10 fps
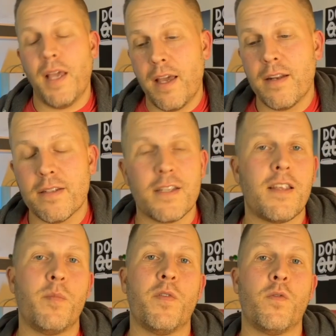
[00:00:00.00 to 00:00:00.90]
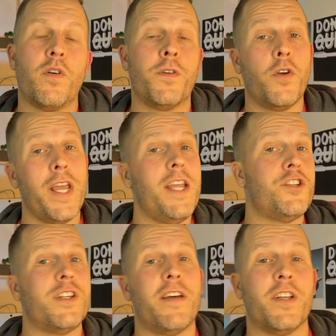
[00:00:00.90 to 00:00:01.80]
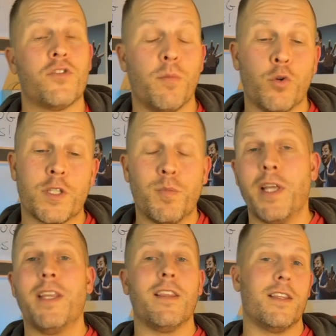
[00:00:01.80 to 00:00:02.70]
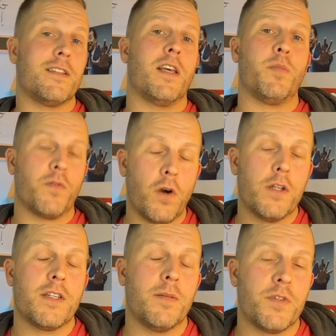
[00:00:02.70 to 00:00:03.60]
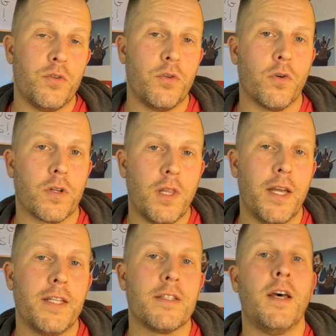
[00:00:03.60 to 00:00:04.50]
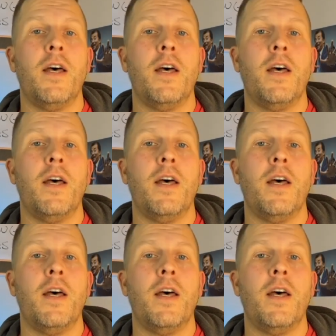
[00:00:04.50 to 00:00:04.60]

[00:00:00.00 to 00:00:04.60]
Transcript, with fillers: And as I said before, if you're an agent having trouble explaining this type of concept to your clients,